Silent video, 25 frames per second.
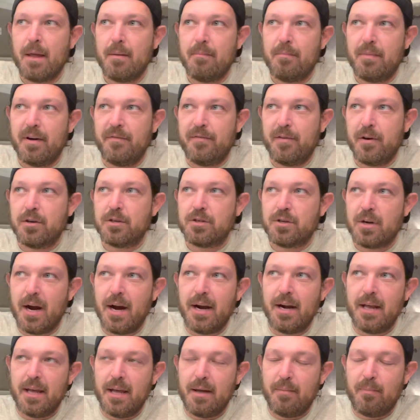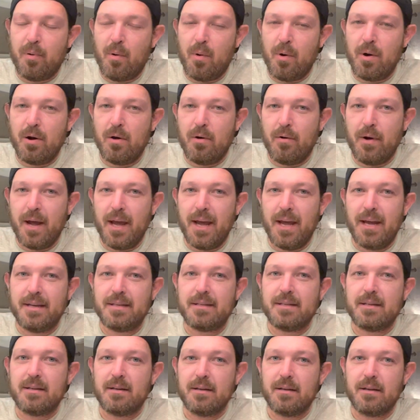But if you're trying to hit
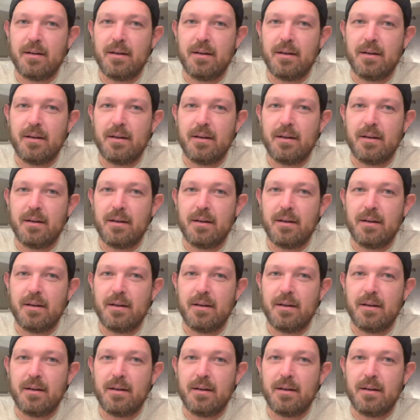.08,